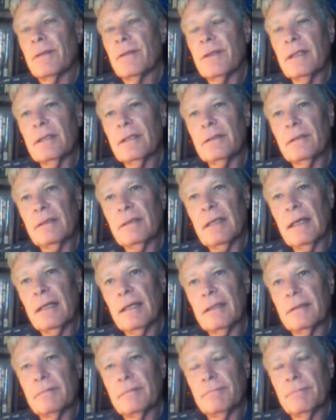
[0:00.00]
thinks
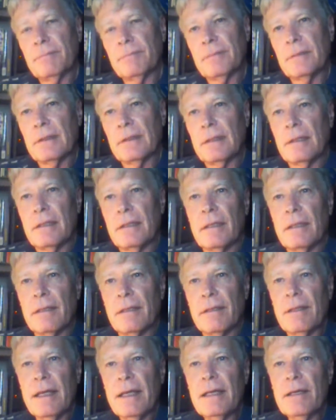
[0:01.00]
that
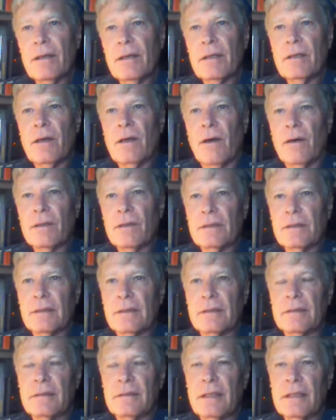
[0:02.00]
they are
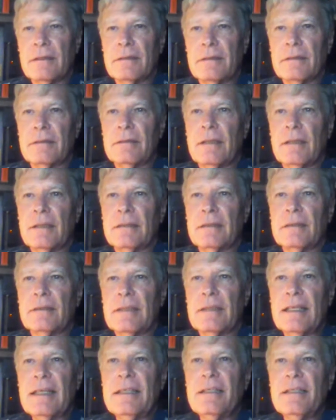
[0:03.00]
causing, that
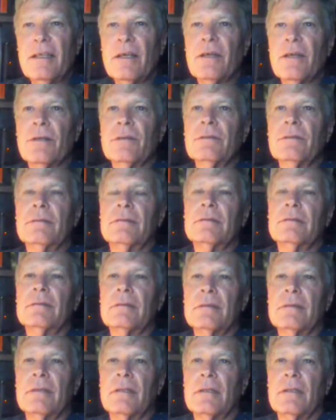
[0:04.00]
they know
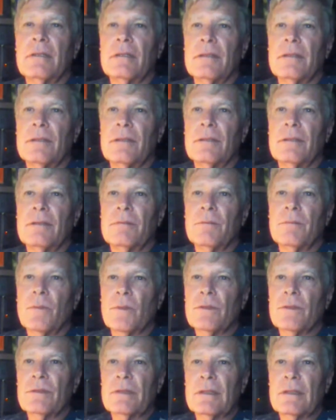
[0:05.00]

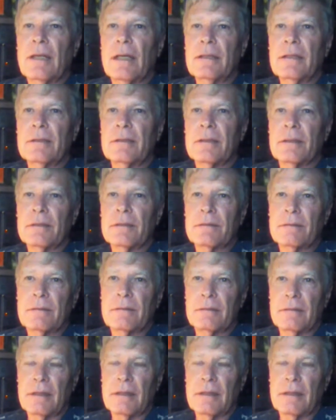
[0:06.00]
more than God does,